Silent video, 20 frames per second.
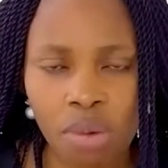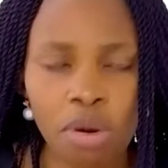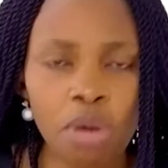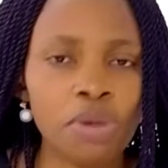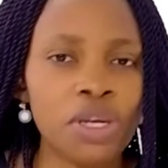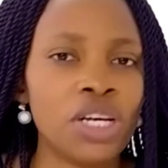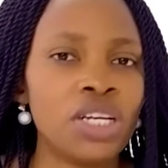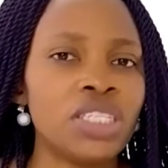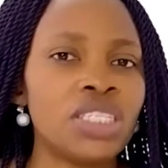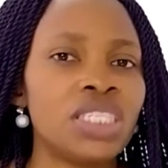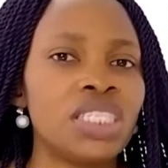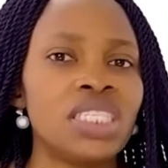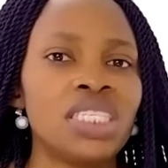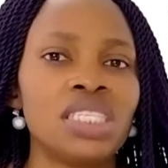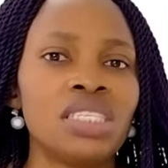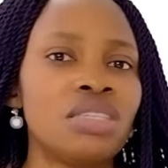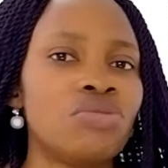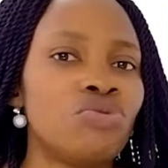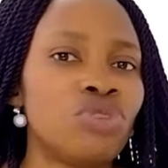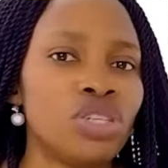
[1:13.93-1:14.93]
But because
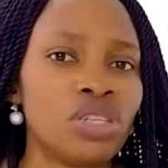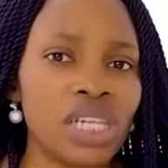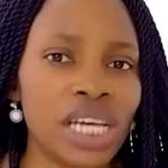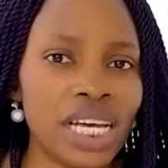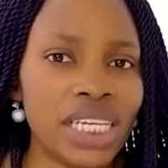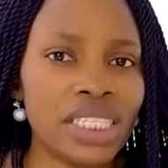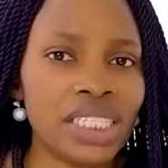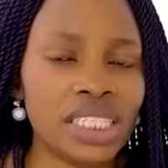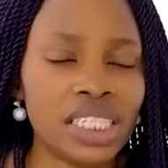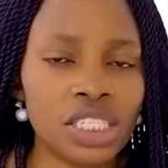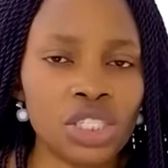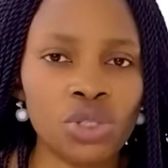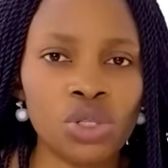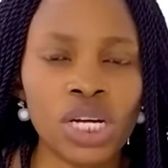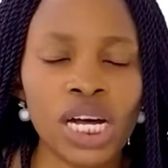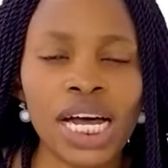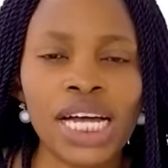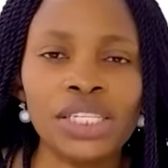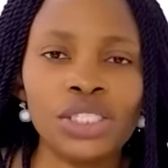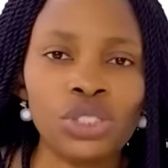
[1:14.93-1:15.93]
it is real estate,
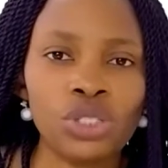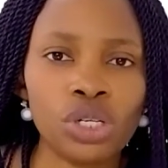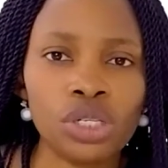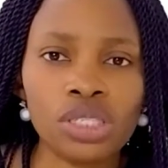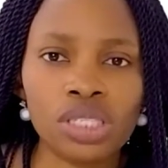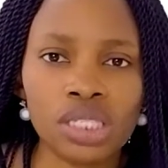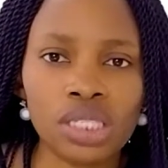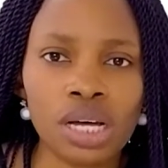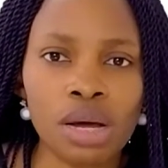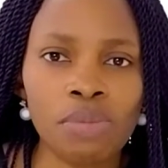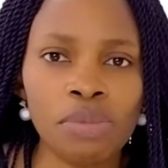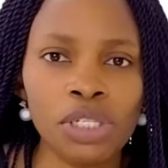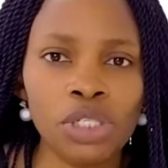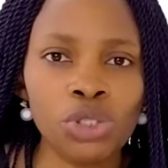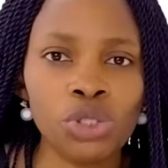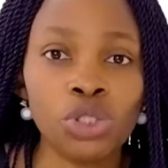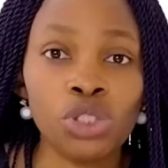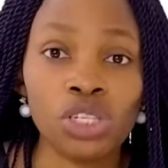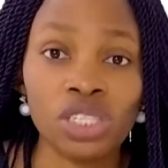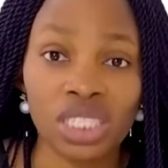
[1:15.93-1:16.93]
you can't just
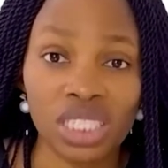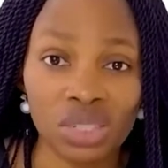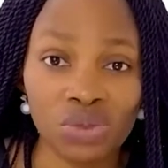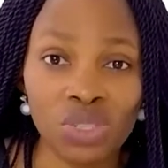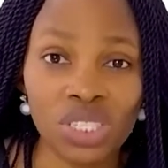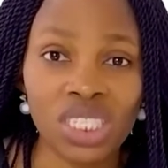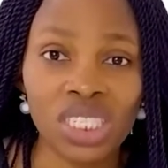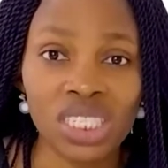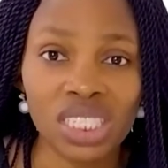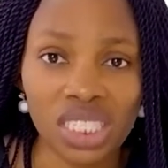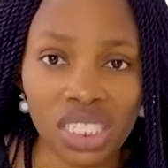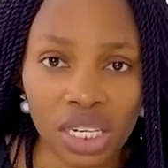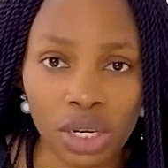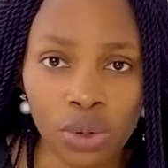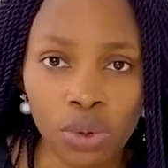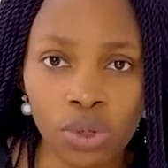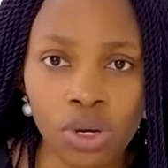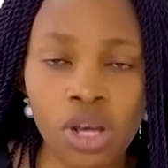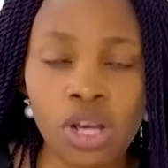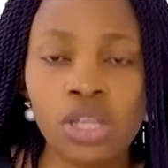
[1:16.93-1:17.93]
issue just a receipt
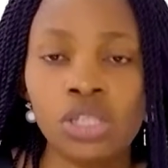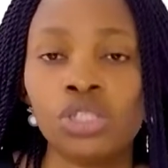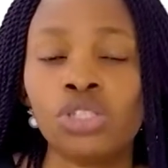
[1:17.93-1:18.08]
alone.